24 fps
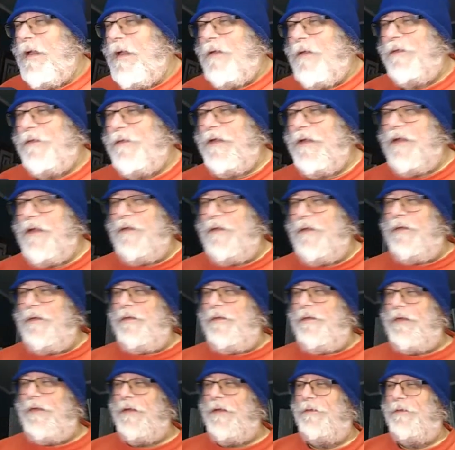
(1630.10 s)
See,
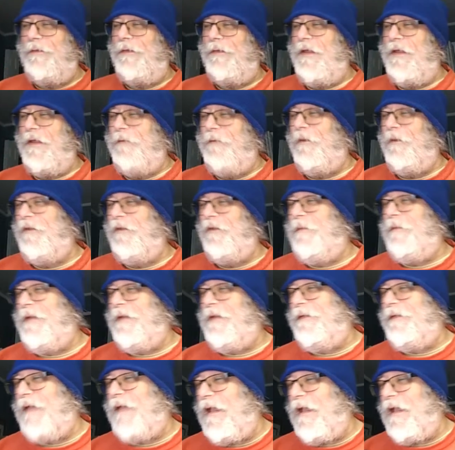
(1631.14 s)
she's she's supposed to be
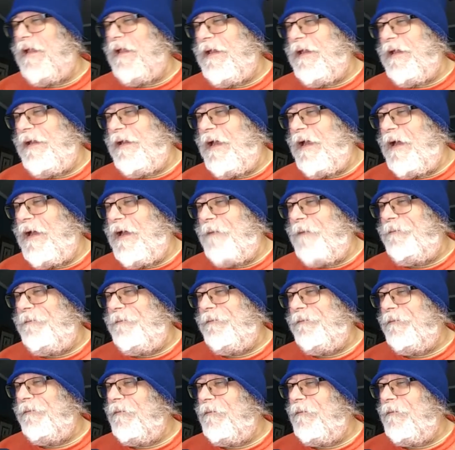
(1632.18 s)
selling. Um,